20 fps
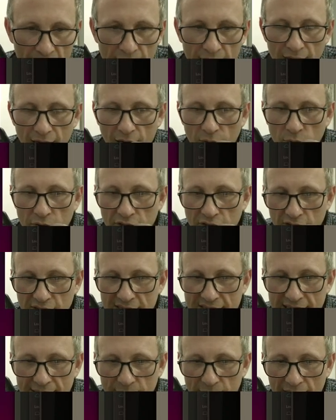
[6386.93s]
I would not
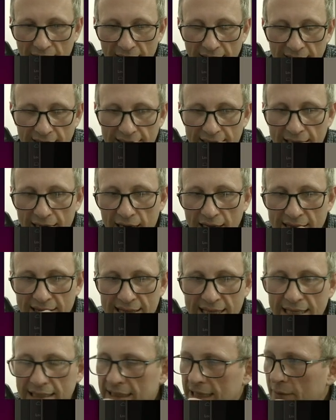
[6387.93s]
stick my hand in there. I
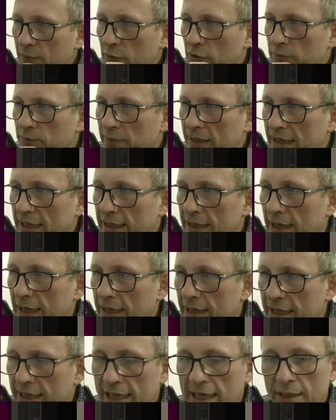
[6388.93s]
think it would be a
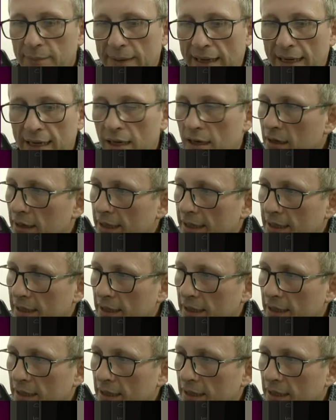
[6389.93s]
little bit like